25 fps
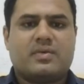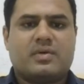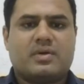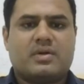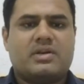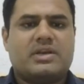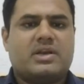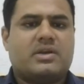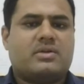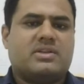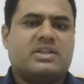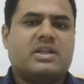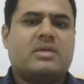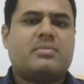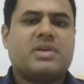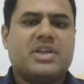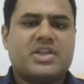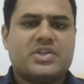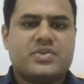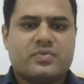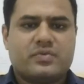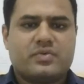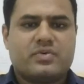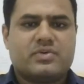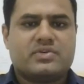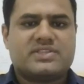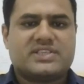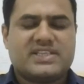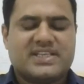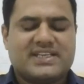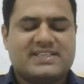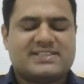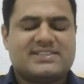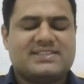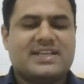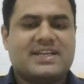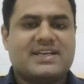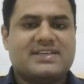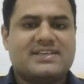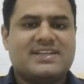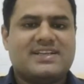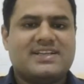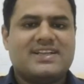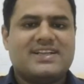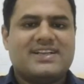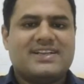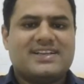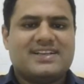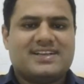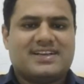WHO says that
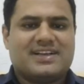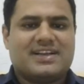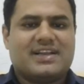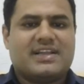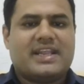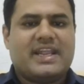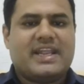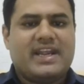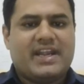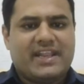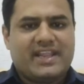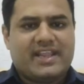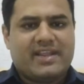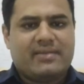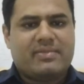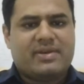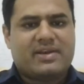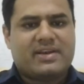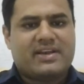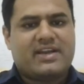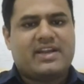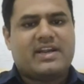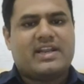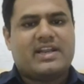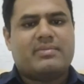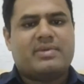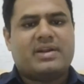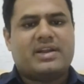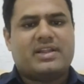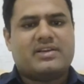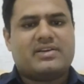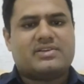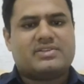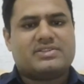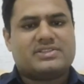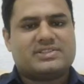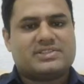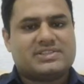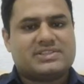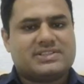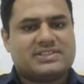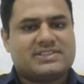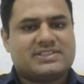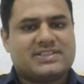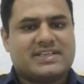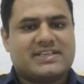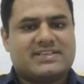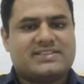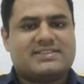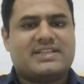AD, American Diabetic Association,
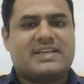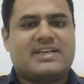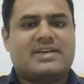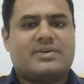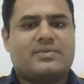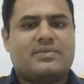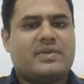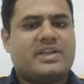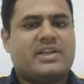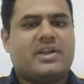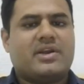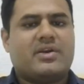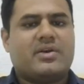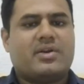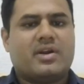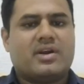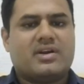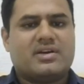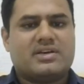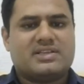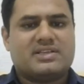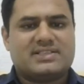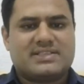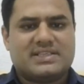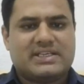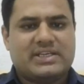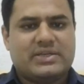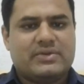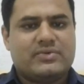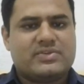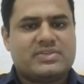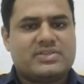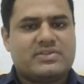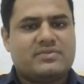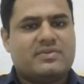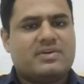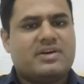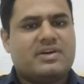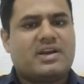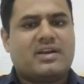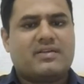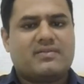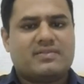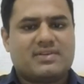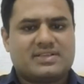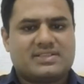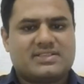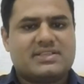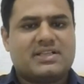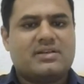says that we cannot use the word
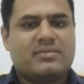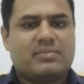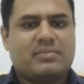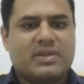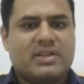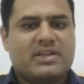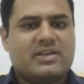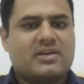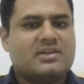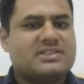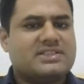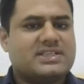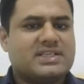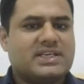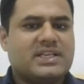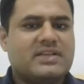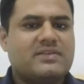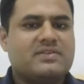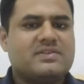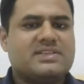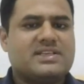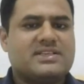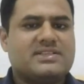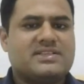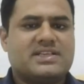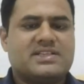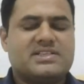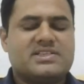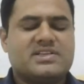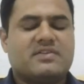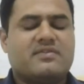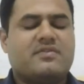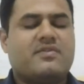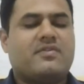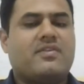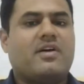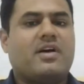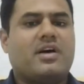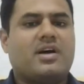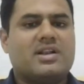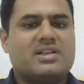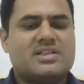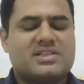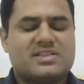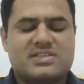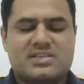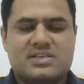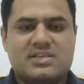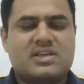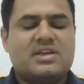reversal because it gives a sense of
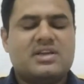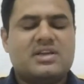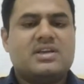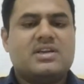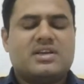false